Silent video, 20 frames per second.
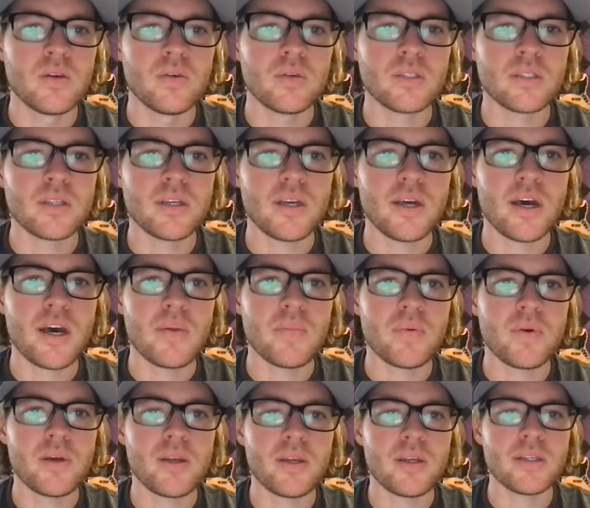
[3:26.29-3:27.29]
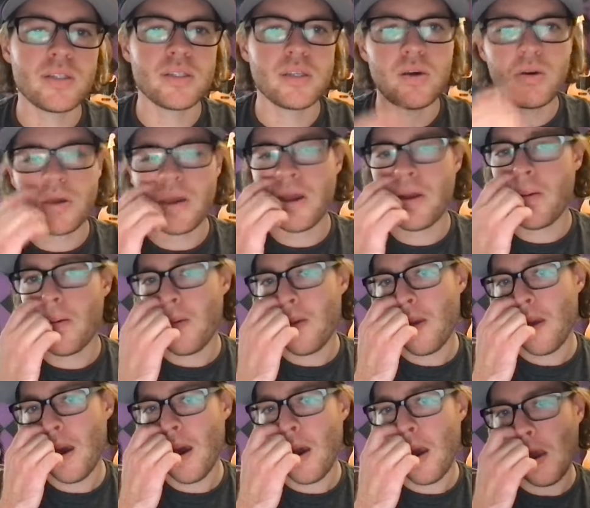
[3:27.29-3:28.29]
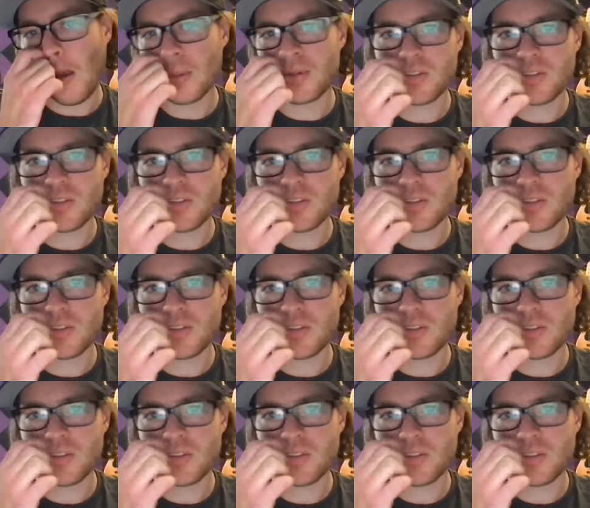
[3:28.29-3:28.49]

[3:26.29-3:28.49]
what's going to happen is, okay, yeah.